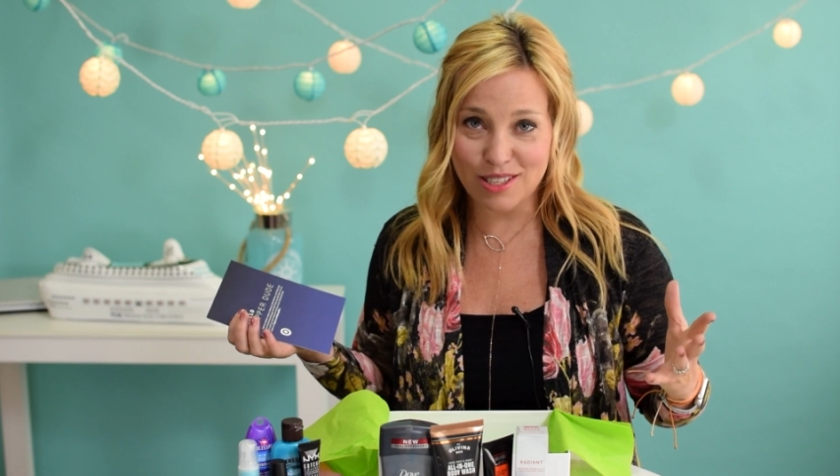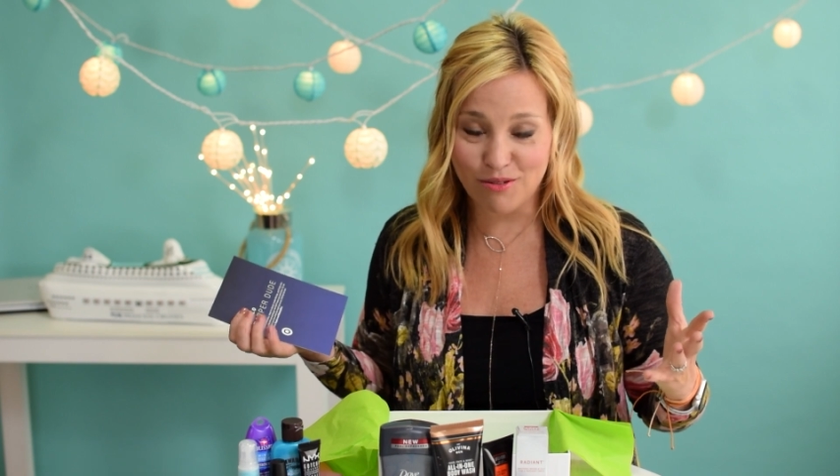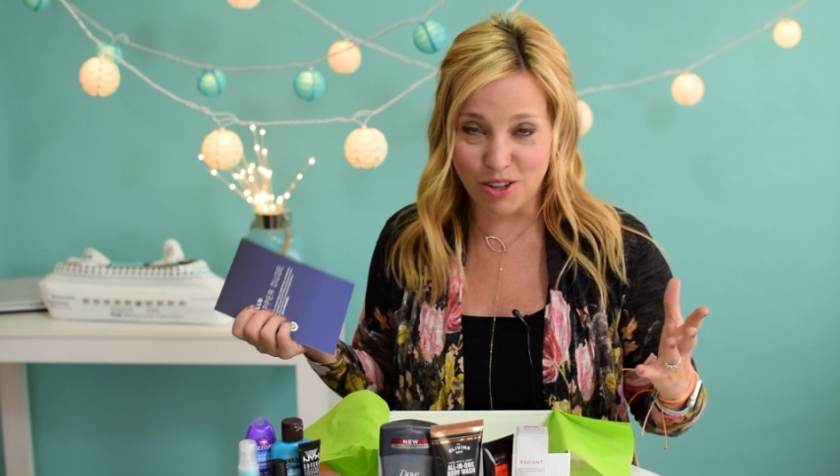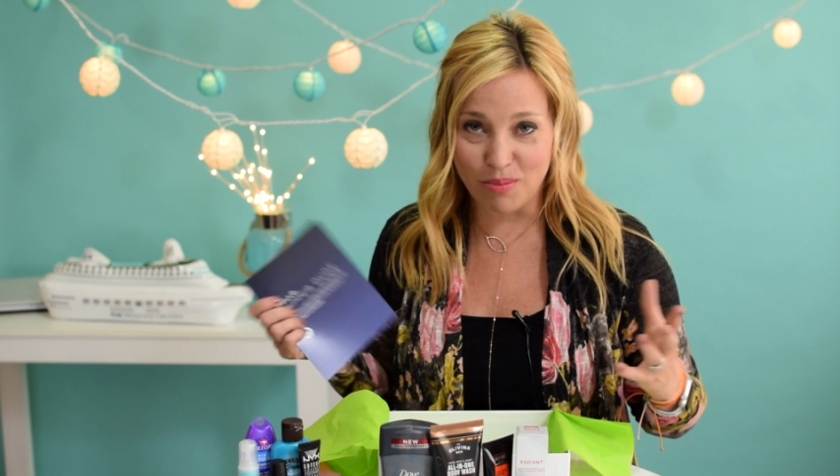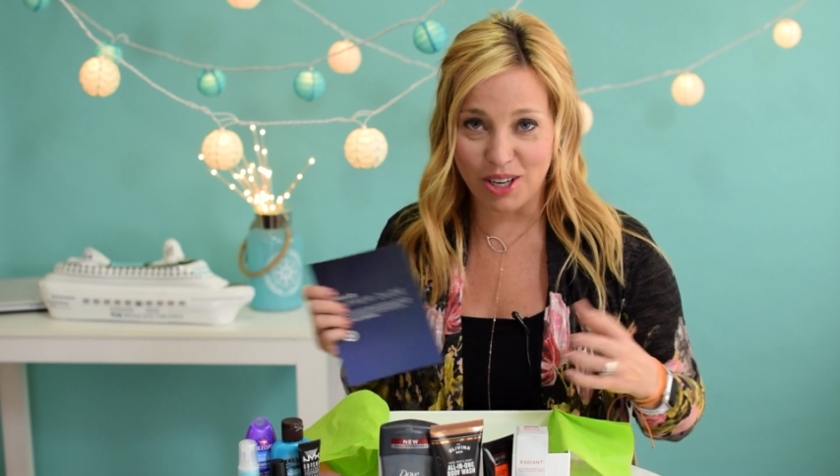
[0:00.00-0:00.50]
to
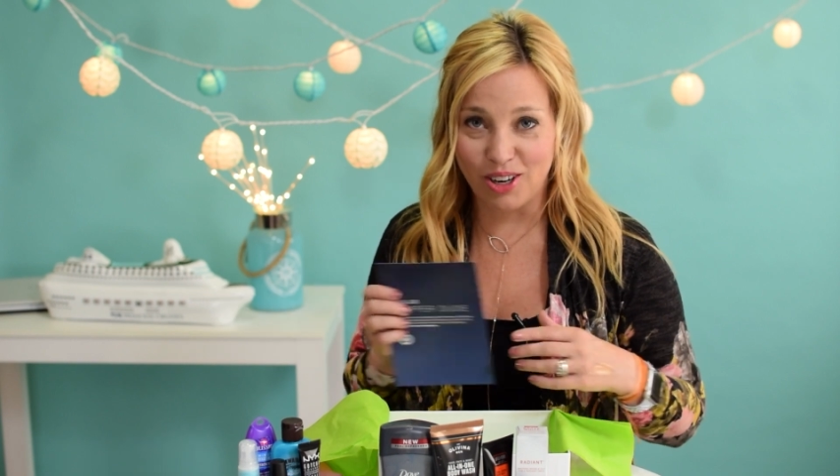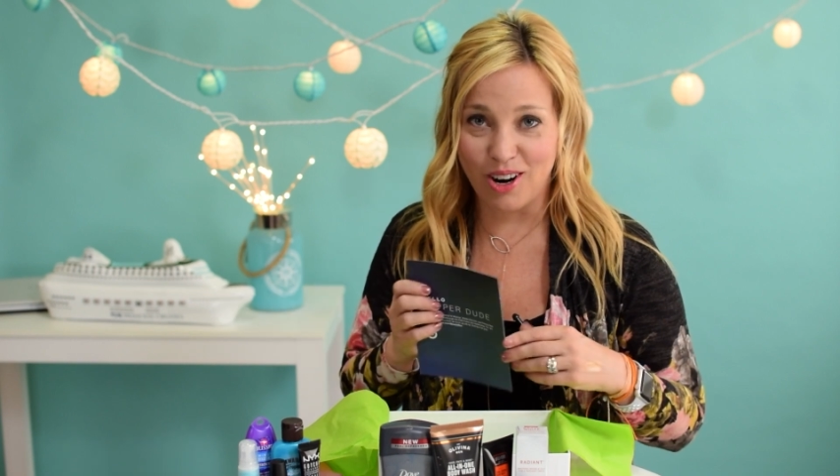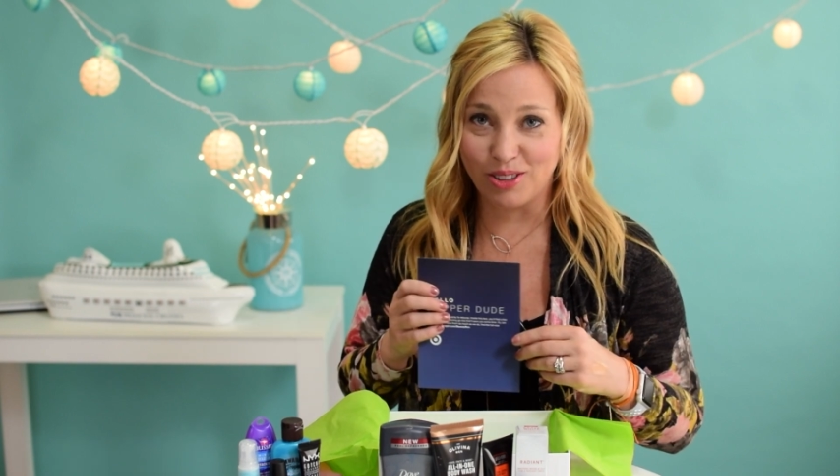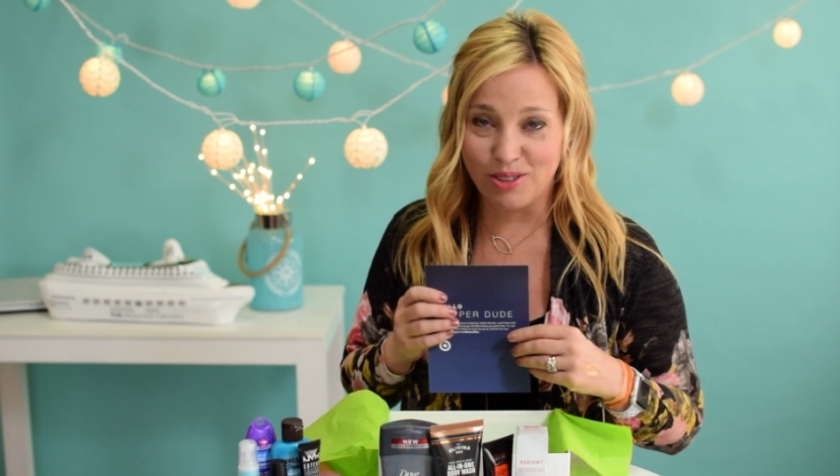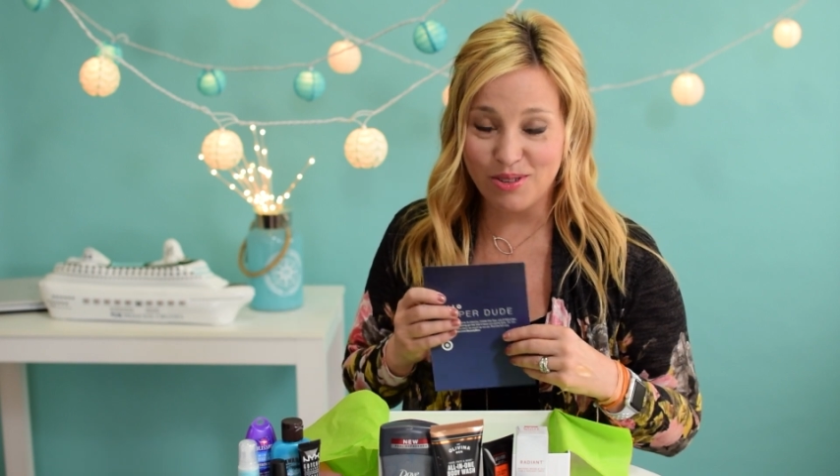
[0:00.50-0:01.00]
film here
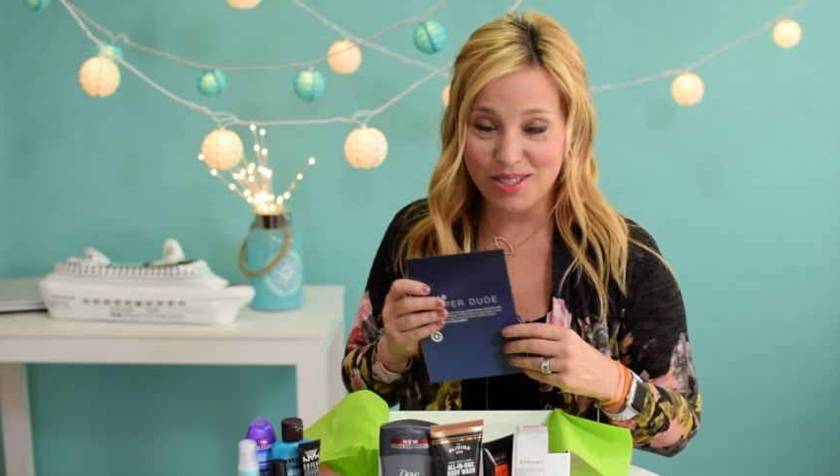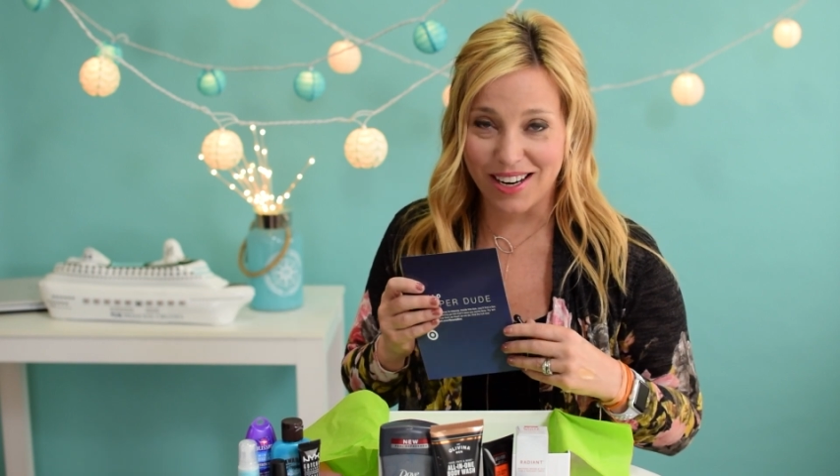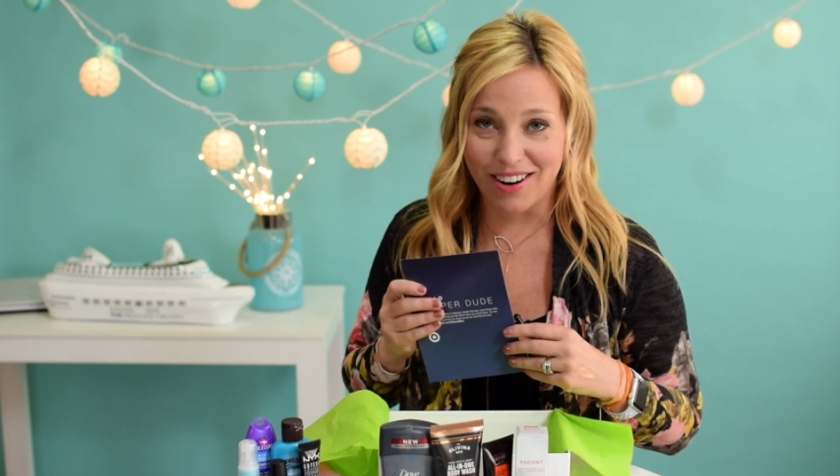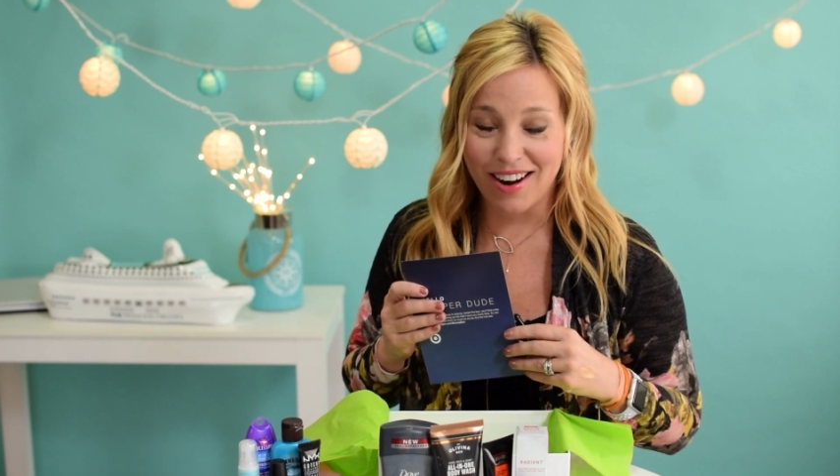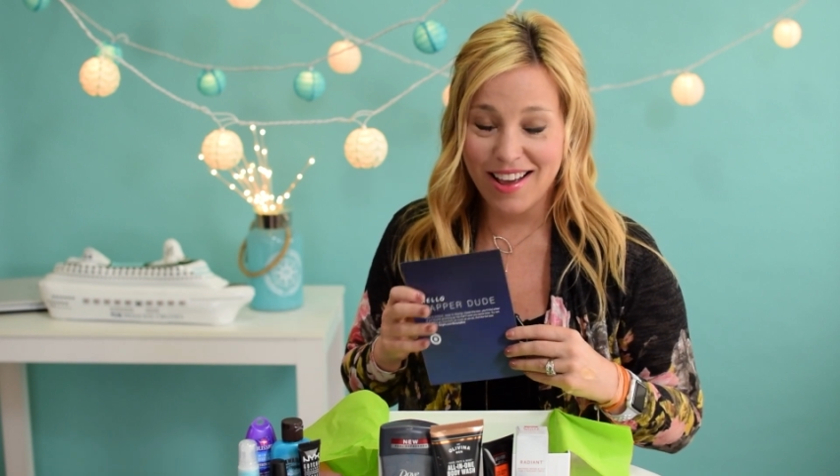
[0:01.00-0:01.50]
on Cruise
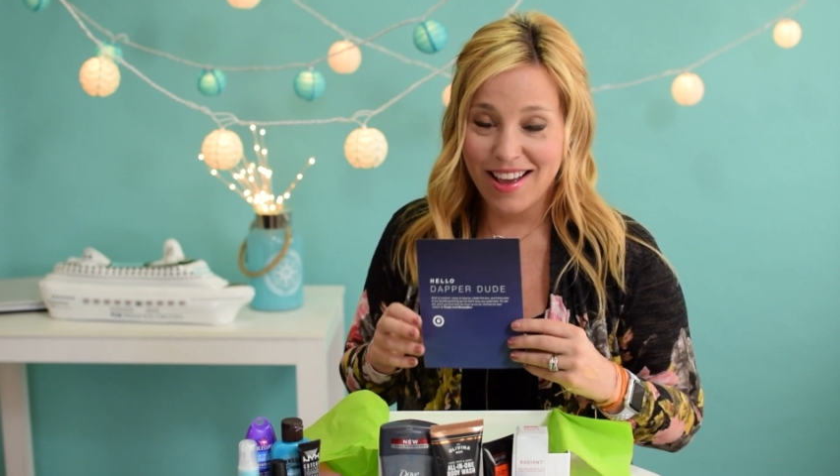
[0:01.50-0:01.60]
Gear.